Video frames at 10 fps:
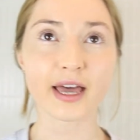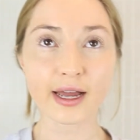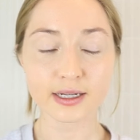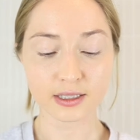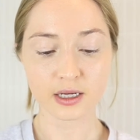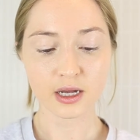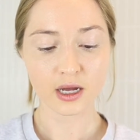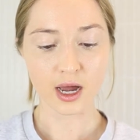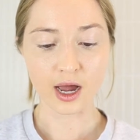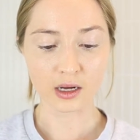that.
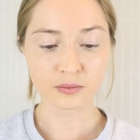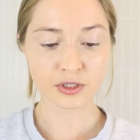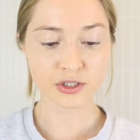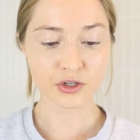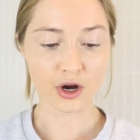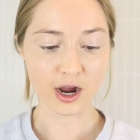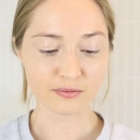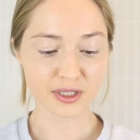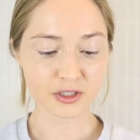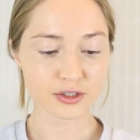So
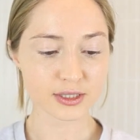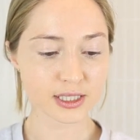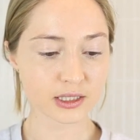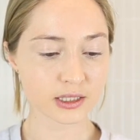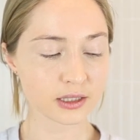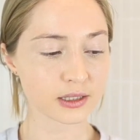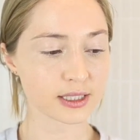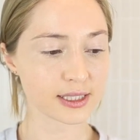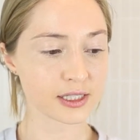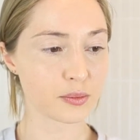I've been using
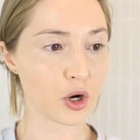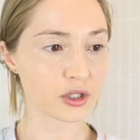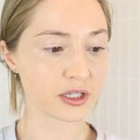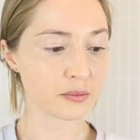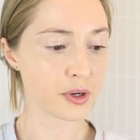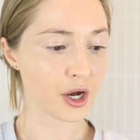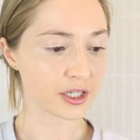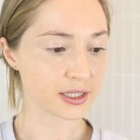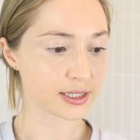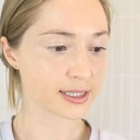this Napoleon
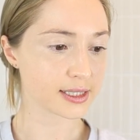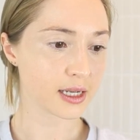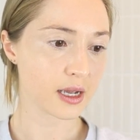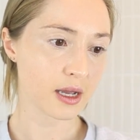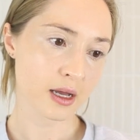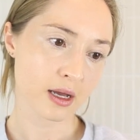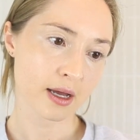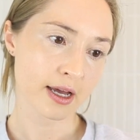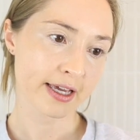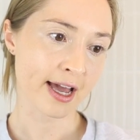Perdis
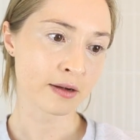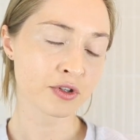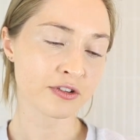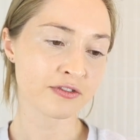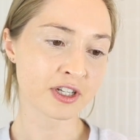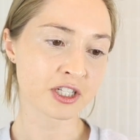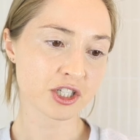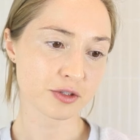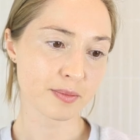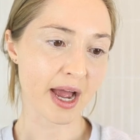Camera
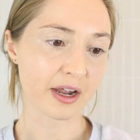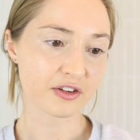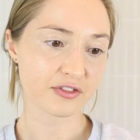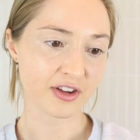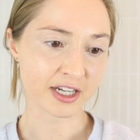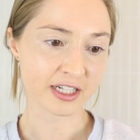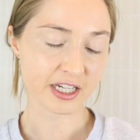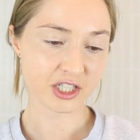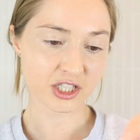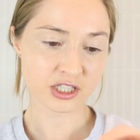Finish Powder
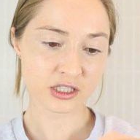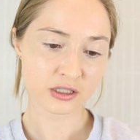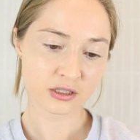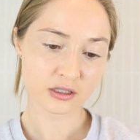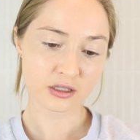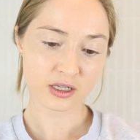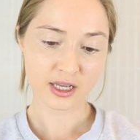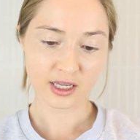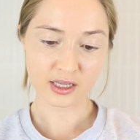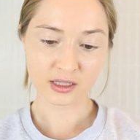Foundation
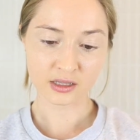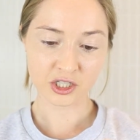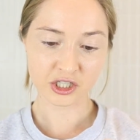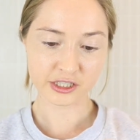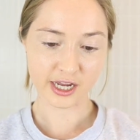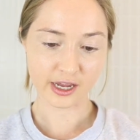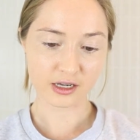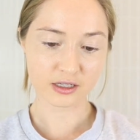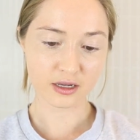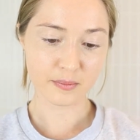in the
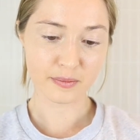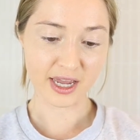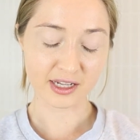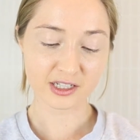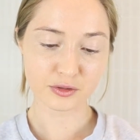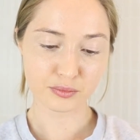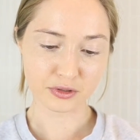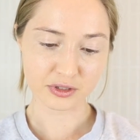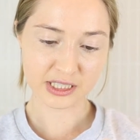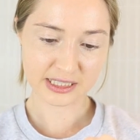shade Beige
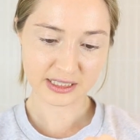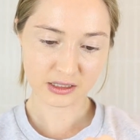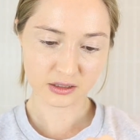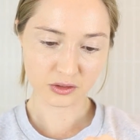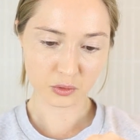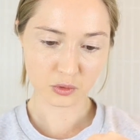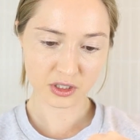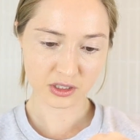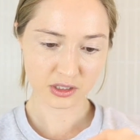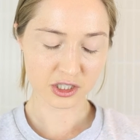Beauty Look
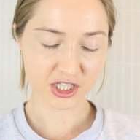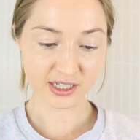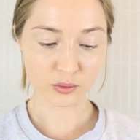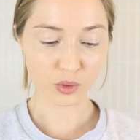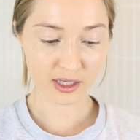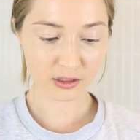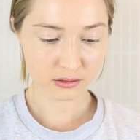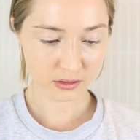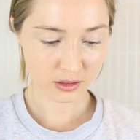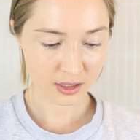G1
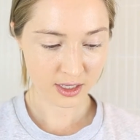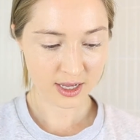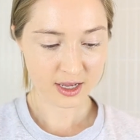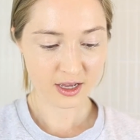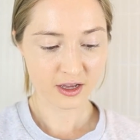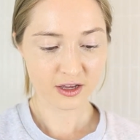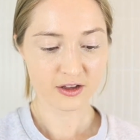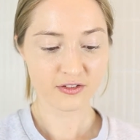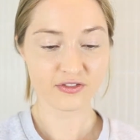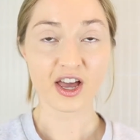
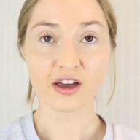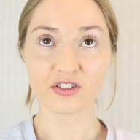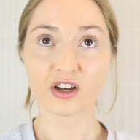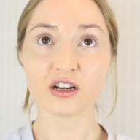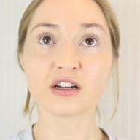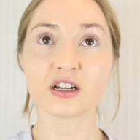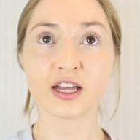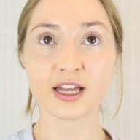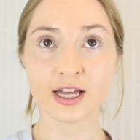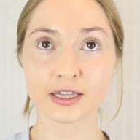Forever.
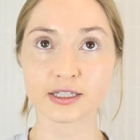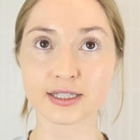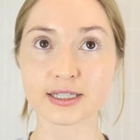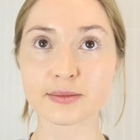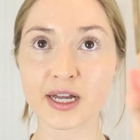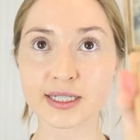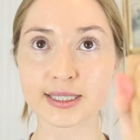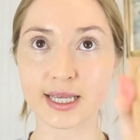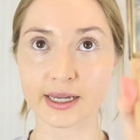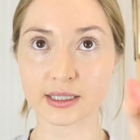This is my
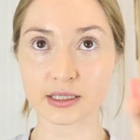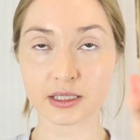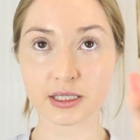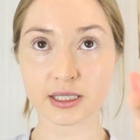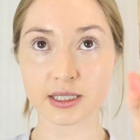second